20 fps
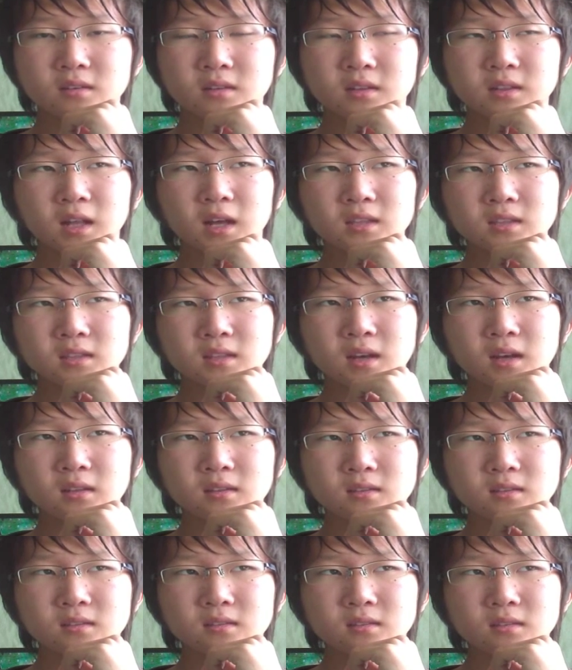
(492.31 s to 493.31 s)

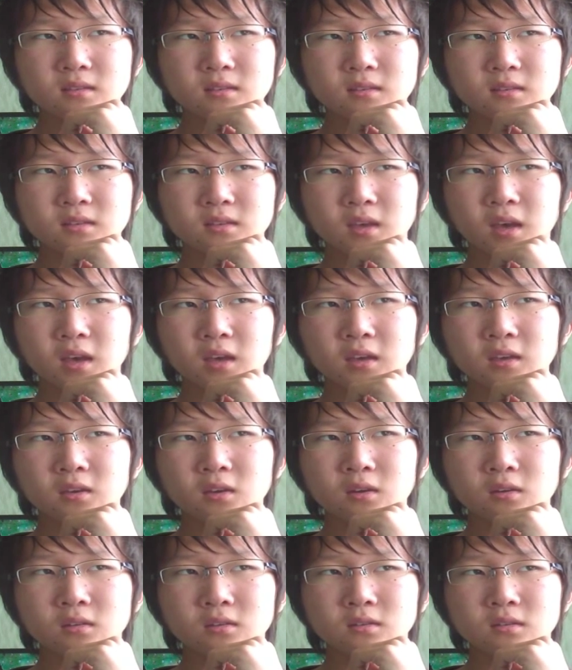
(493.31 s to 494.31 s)
Clannad,
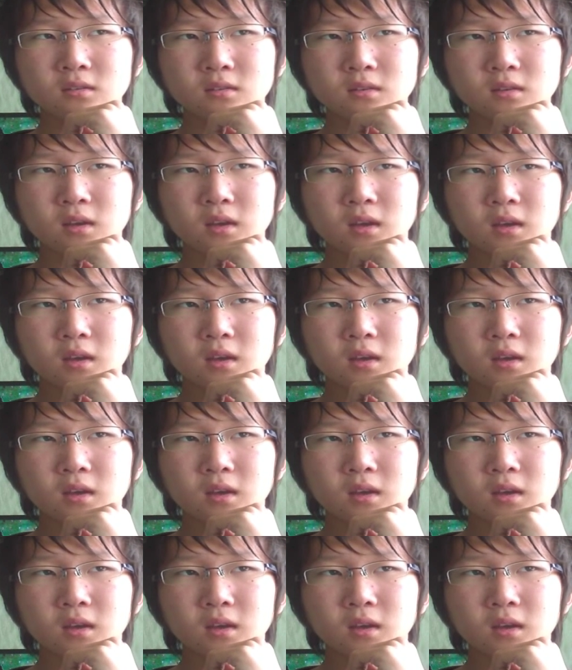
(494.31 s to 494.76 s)
Keion,